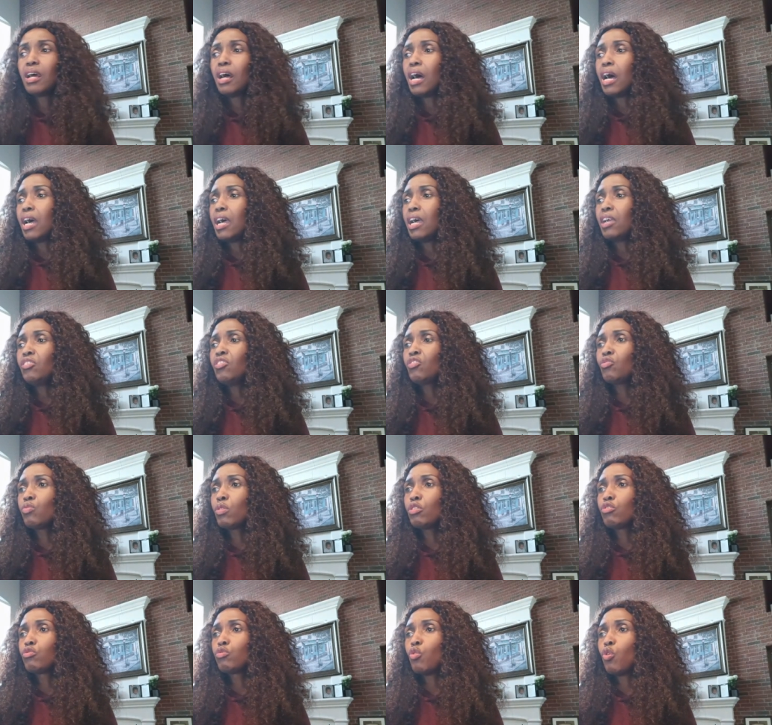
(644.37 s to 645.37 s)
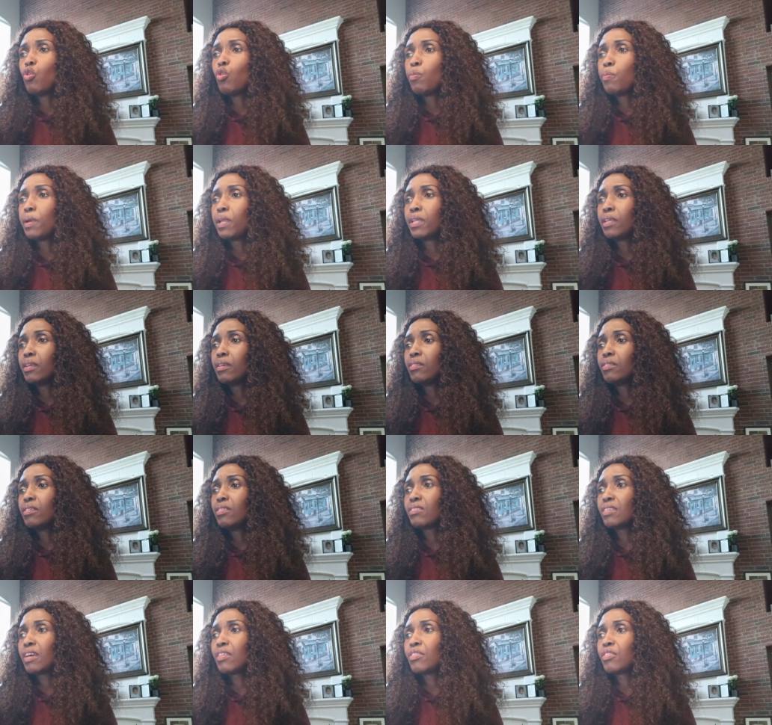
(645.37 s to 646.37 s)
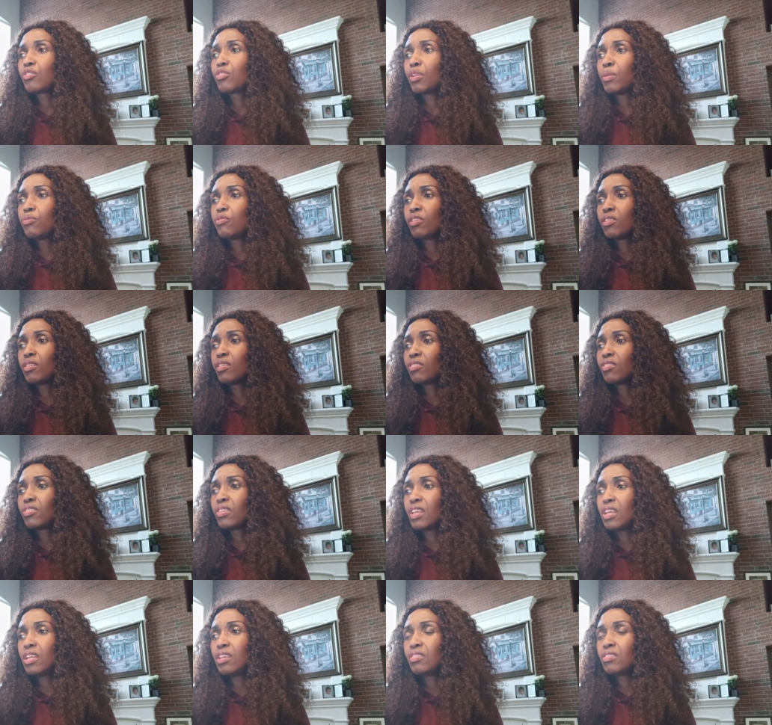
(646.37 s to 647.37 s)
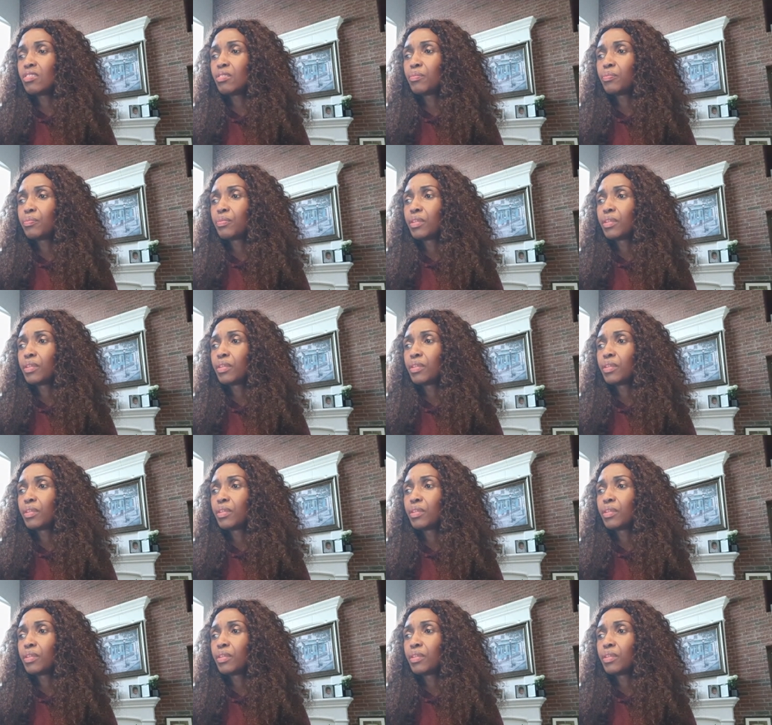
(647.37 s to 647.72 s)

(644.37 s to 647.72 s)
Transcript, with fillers: I, I just want to open this other scripture that says,